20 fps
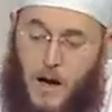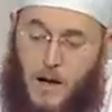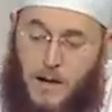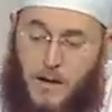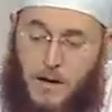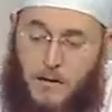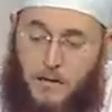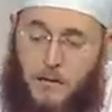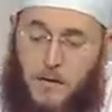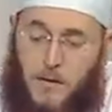
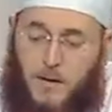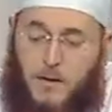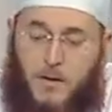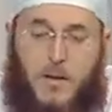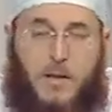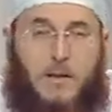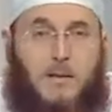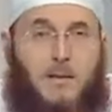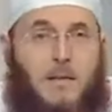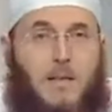The first
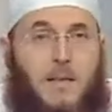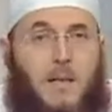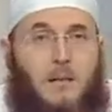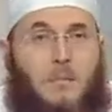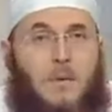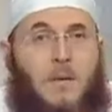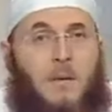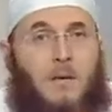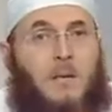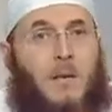
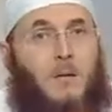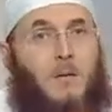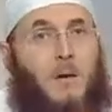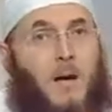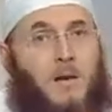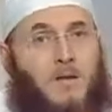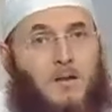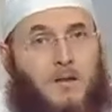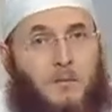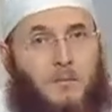Tasleem is a
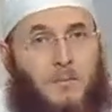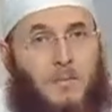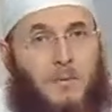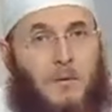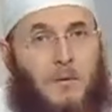wajib.